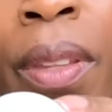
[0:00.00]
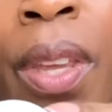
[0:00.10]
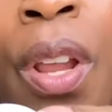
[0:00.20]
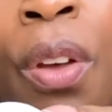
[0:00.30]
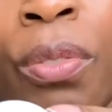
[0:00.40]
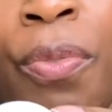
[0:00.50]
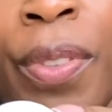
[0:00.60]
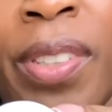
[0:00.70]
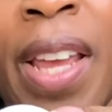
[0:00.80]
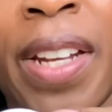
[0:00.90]
you know,
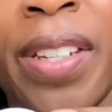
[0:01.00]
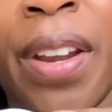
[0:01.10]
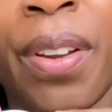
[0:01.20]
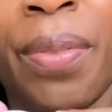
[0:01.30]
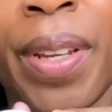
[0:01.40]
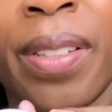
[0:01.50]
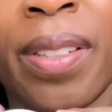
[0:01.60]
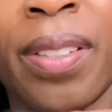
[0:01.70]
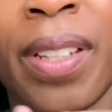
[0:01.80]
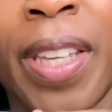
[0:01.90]
for sanitary
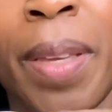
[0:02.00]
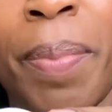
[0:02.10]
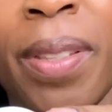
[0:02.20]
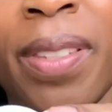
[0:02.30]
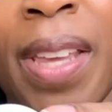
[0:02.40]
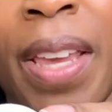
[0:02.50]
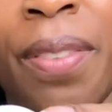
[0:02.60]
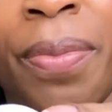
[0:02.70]
reasons to keep it safe,